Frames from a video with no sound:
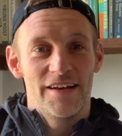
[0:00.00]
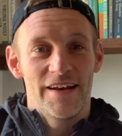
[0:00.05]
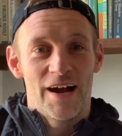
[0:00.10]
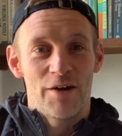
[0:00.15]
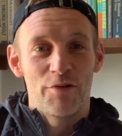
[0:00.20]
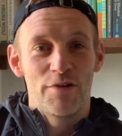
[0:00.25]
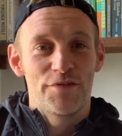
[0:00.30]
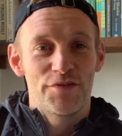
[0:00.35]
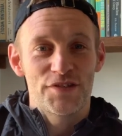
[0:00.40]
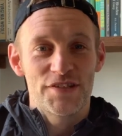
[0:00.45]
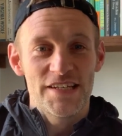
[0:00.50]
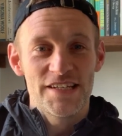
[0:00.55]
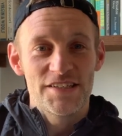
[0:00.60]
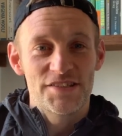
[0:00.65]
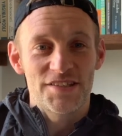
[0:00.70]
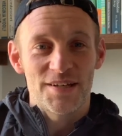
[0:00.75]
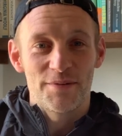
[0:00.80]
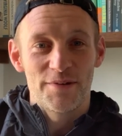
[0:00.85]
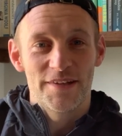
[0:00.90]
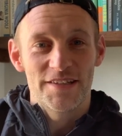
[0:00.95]
Now, we've seen
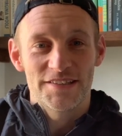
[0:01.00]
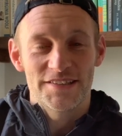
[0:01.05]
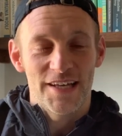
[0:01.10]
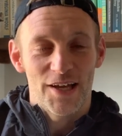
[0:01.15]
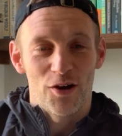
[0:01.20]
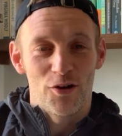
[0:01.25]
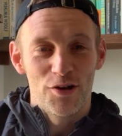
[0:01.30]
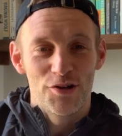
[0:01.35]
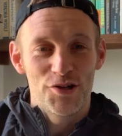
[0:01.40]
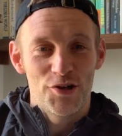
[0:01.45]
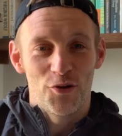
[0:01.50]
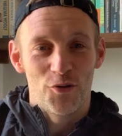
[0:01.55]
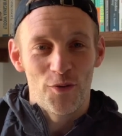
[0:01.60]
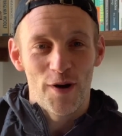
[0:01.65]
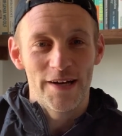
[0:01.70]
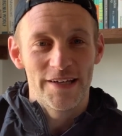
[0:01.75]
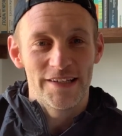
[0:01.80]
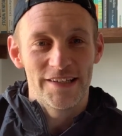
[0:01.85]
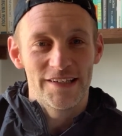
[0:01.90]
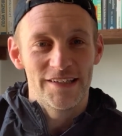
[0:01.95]
some of this technology
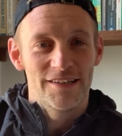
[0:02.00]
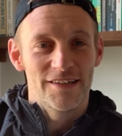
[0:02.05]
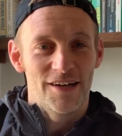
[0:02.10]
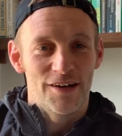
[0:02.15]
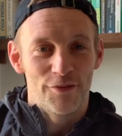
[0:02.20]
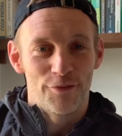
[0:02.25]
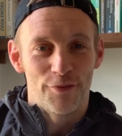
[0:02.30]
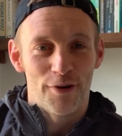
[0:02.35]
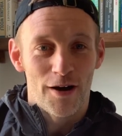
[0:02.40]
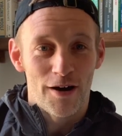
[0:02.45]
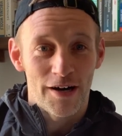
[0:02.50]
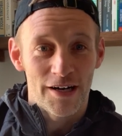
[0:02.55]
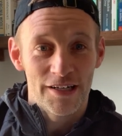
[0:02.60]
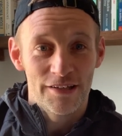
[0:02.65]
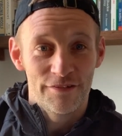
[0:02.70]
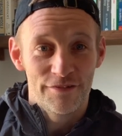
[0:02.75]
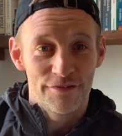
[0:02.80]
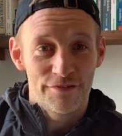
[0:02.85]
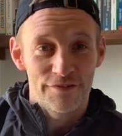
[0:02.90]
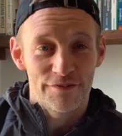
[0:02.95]
already
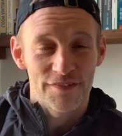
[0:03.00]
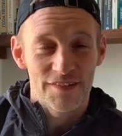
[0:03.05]
arrive